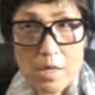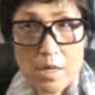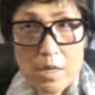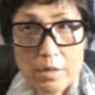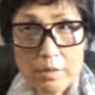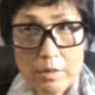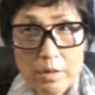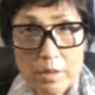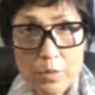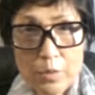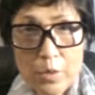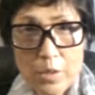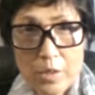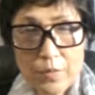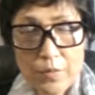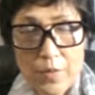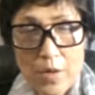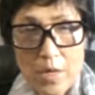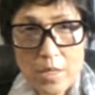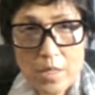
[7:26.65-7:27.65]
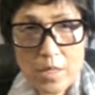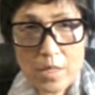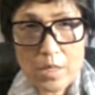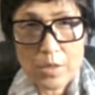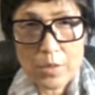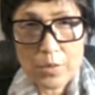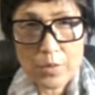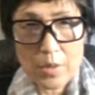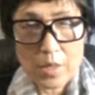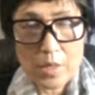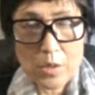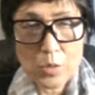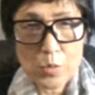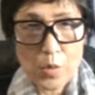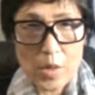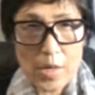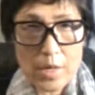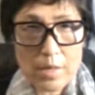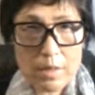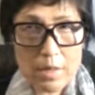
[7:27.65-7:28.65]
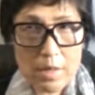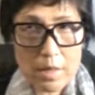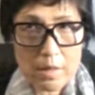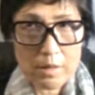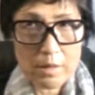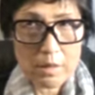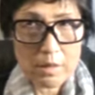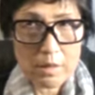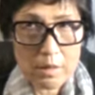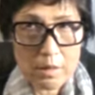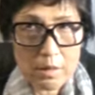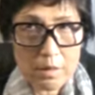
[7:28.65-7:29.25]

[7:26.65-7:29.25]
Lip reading: or decreased function, so that's why that